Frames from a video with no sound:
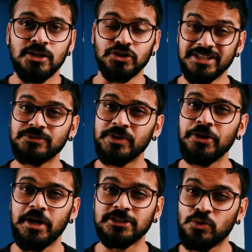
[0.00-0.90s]
So this video
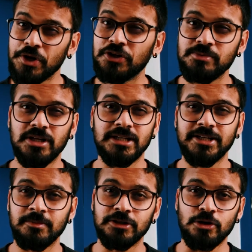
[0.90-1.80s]
is going to be a
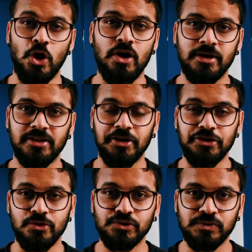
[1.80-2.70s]
little bit longer than
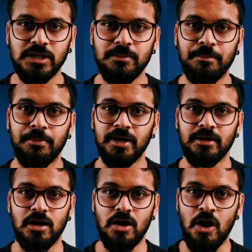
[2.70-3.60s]
usual, but
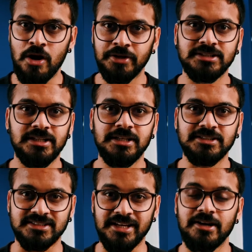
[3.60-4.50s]
honestly,
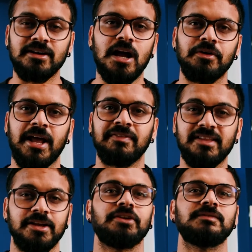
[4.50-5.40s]
stick around. At
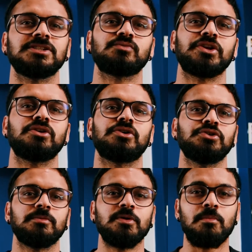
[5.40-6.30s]
the end of this video,
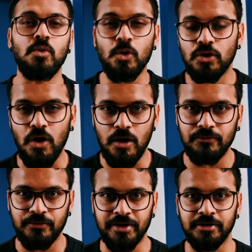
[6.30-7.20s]
you'll be more
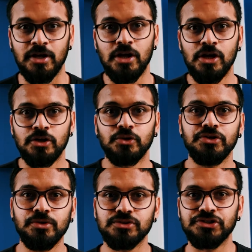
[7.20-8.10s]
confident to
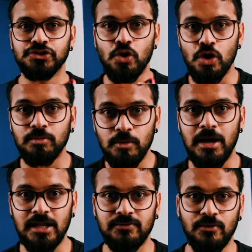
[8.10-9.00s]
use your
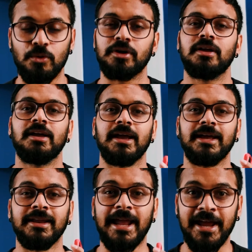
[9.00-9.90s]
mobile phone
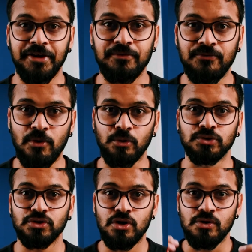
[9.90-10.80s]
and edit
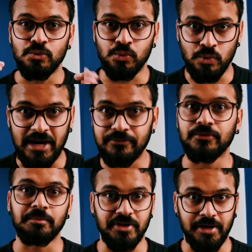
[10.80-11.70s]
photos right
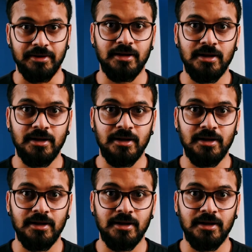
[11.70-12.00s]
from there.